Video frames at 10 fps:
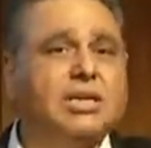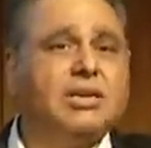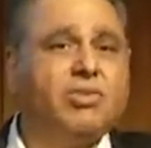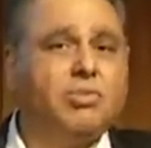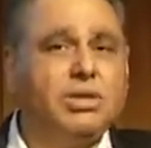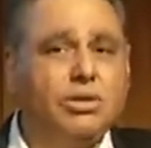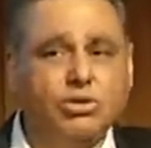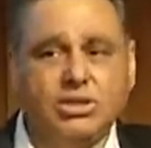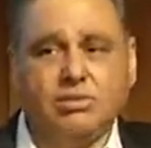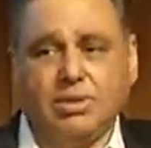Not everybody
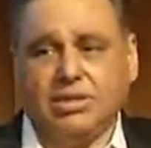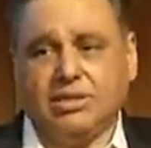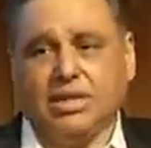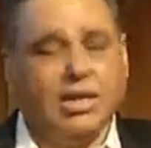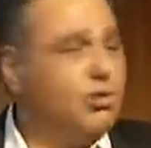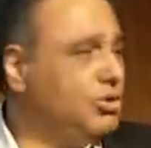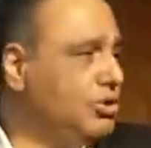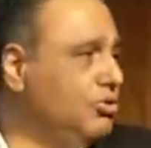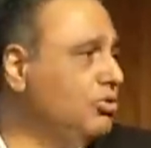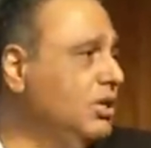knows it, but this allows you
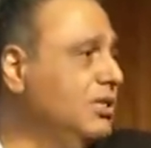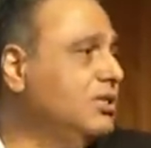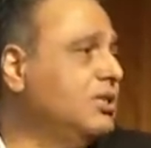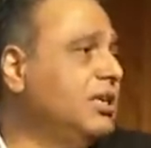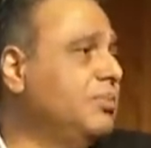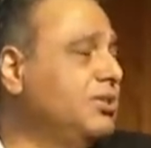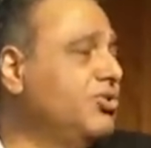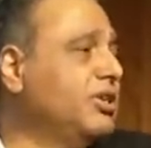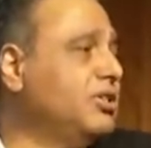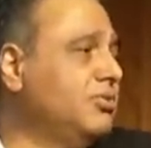to set up a
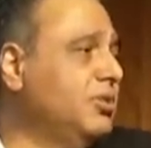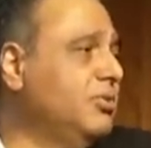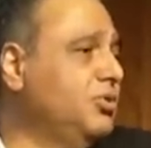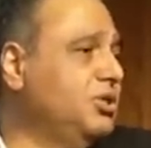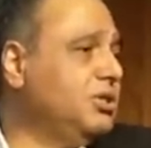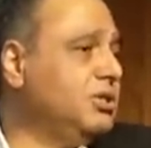structure which